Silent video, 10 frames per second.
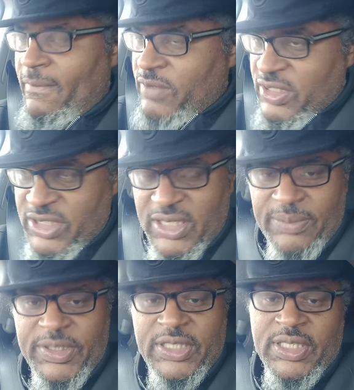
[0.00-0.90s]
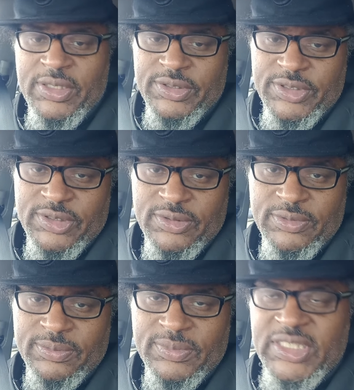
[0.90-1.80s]
to something else.
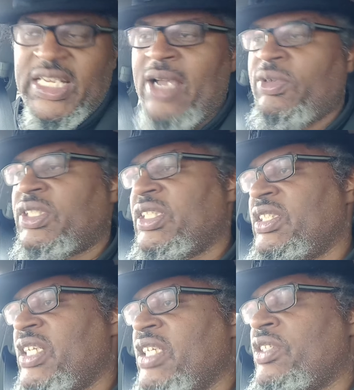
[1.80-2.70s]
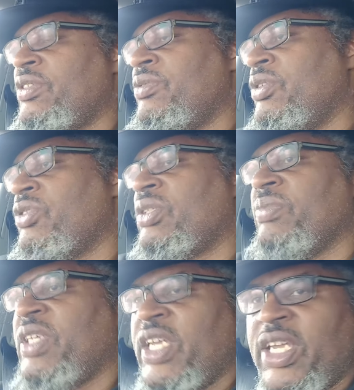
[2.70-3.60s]
And I would suggest you do
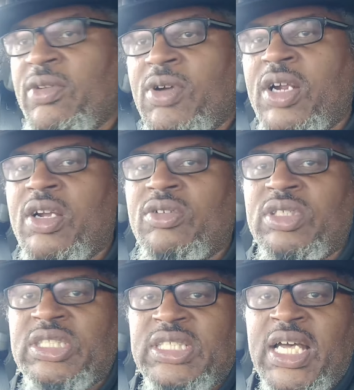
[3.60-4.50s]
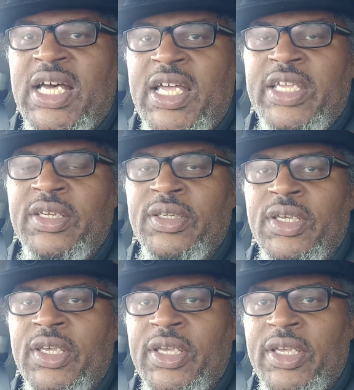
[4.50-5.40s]
some gig work on the side.
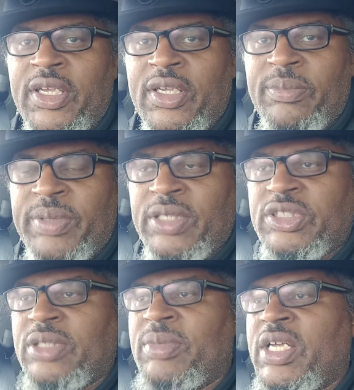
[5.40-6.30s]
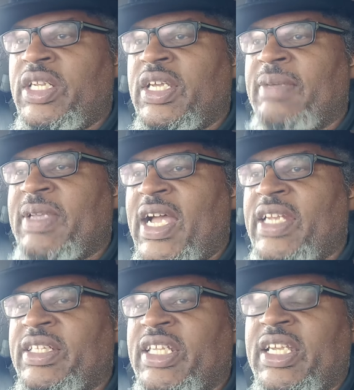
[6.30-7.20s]
Build your money up.
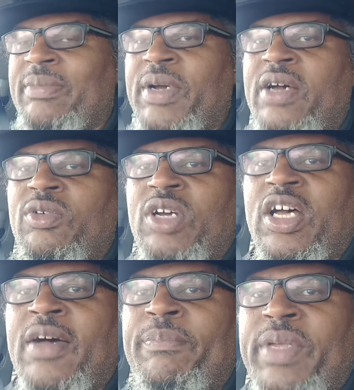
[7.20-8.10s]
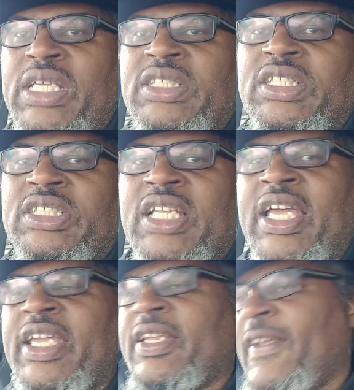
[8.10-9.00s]
Kind of think about a business.
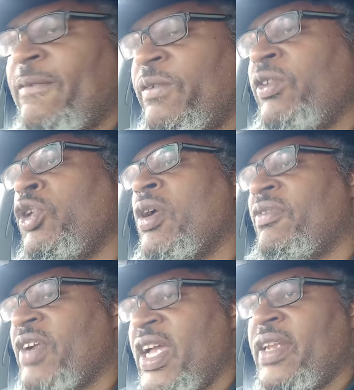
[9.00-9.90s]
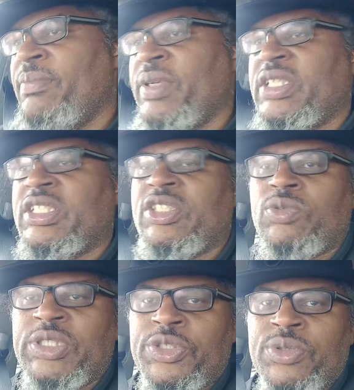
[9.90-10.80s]
Like, if you ever had a business,
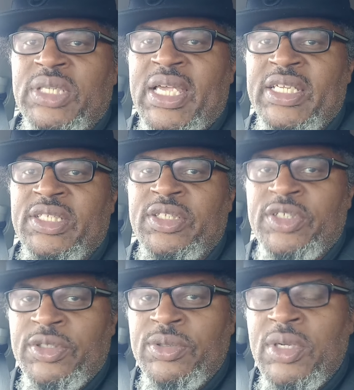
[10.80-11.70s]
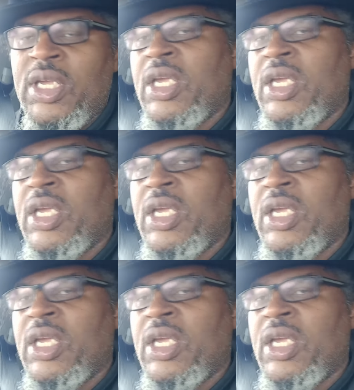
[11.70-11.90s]
what you would like to do.